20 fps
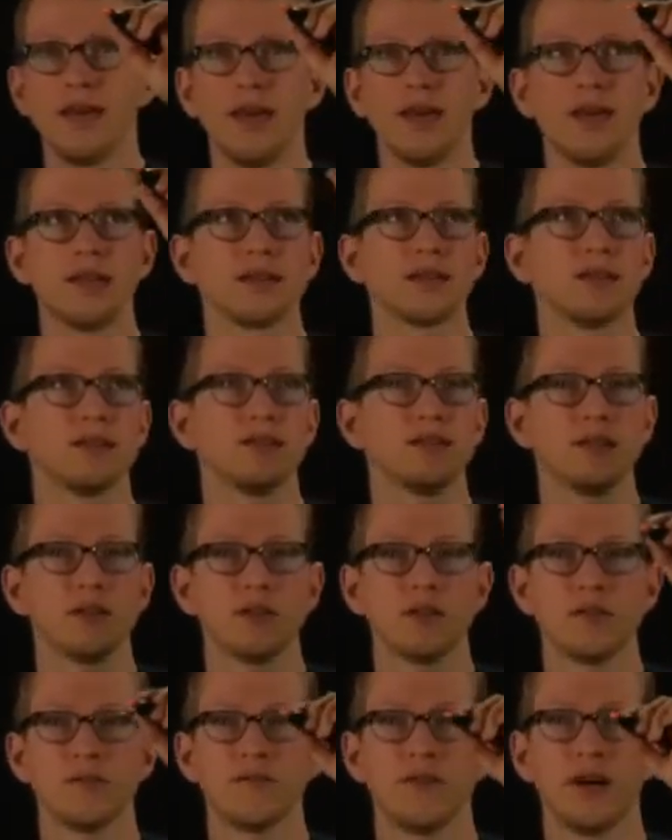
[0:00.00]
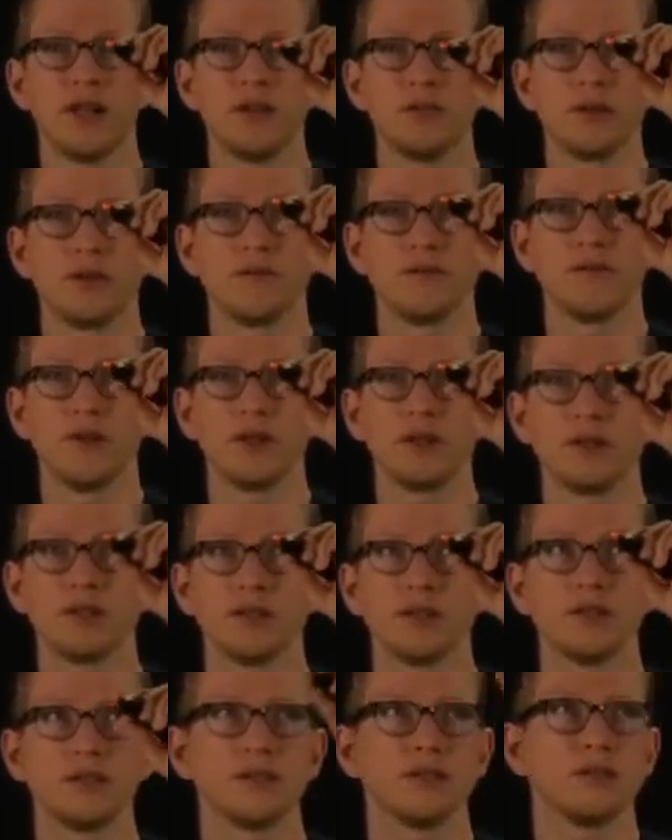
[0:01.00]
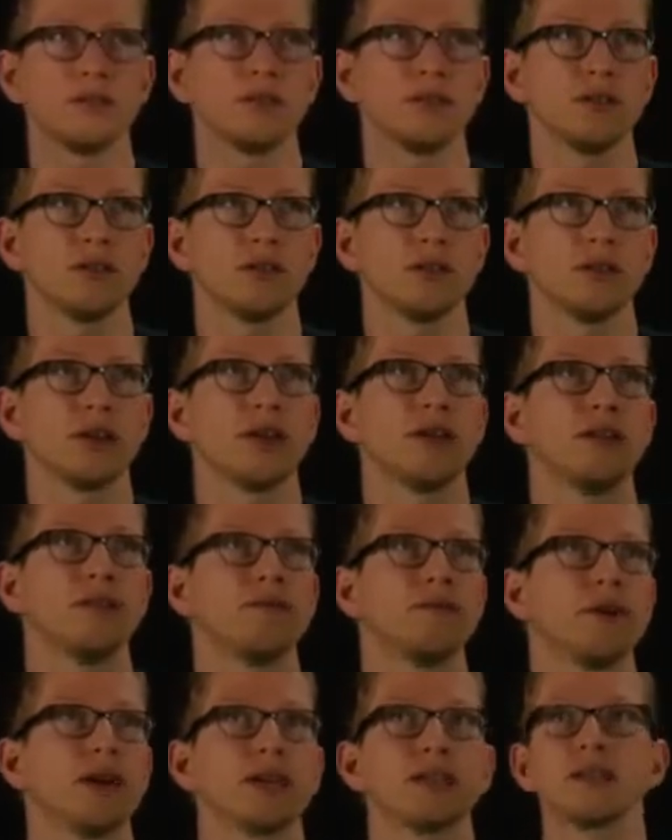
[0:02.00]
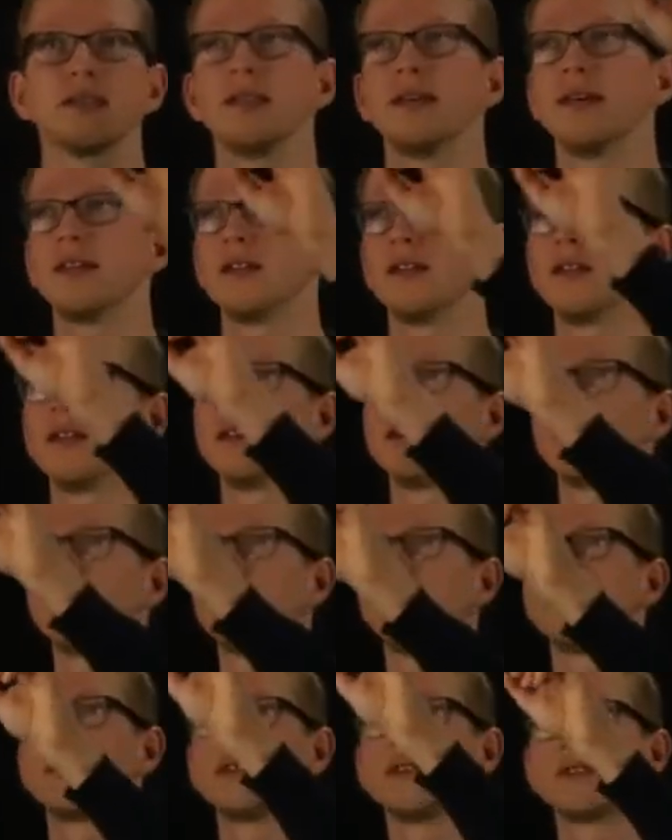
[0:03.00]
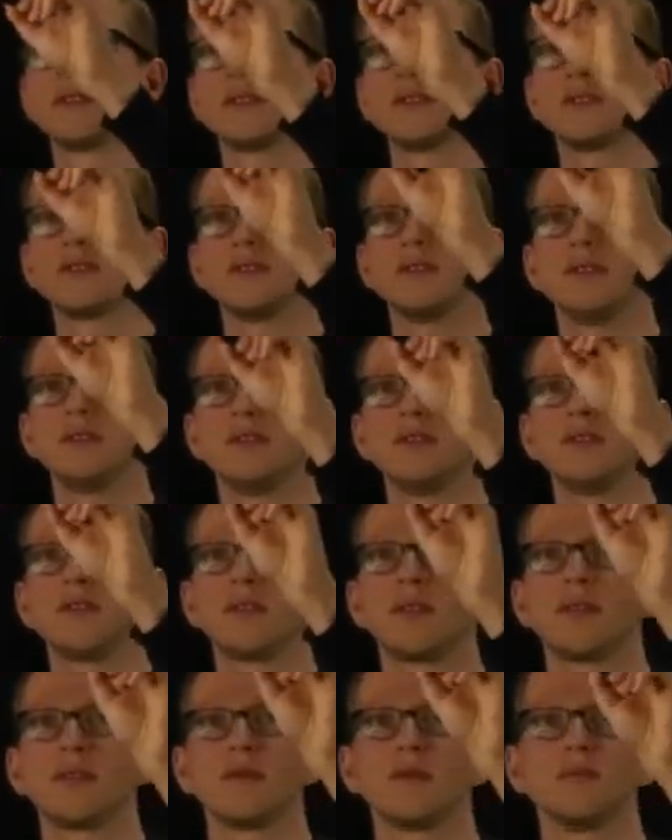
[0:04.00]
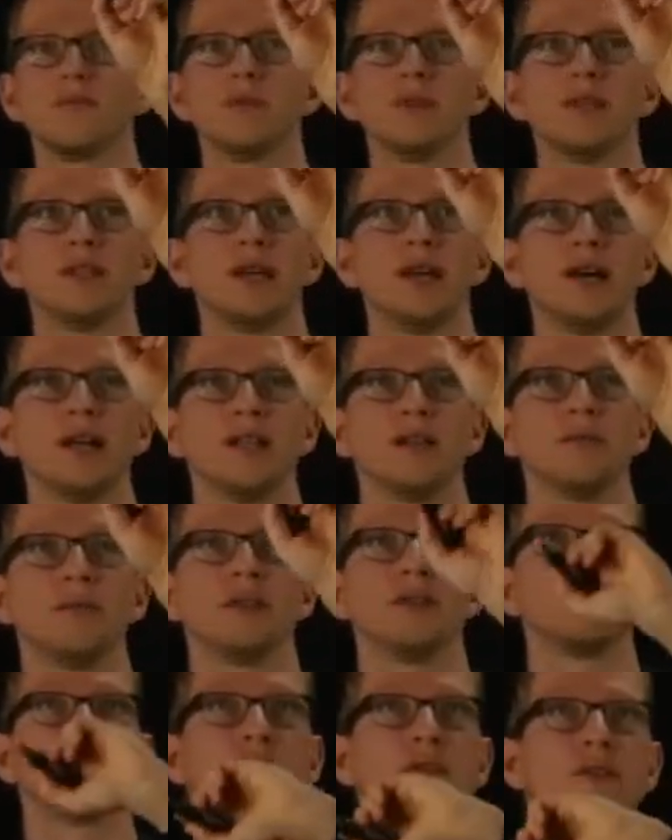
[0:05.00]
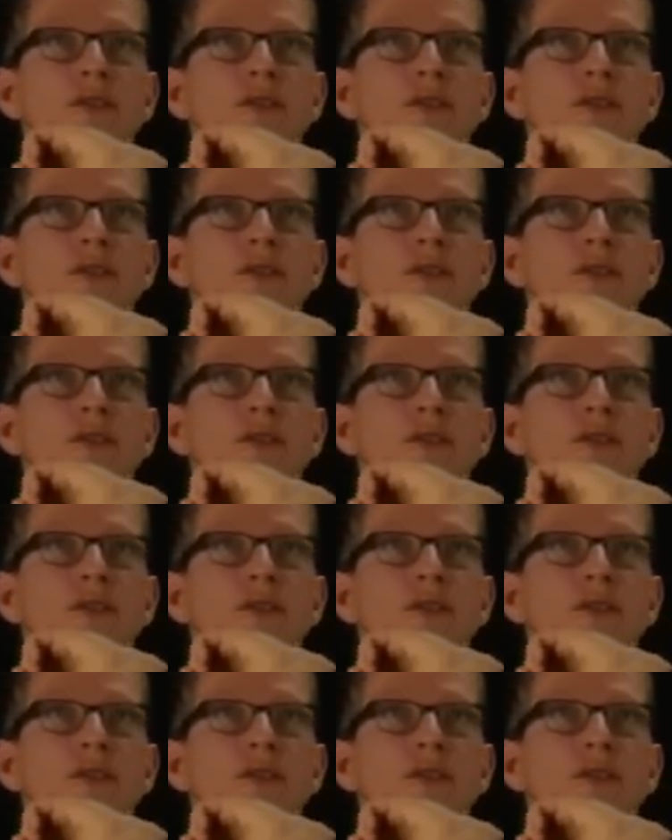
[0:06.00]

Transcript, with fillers: And consider the following functions. And in fact, let C be an element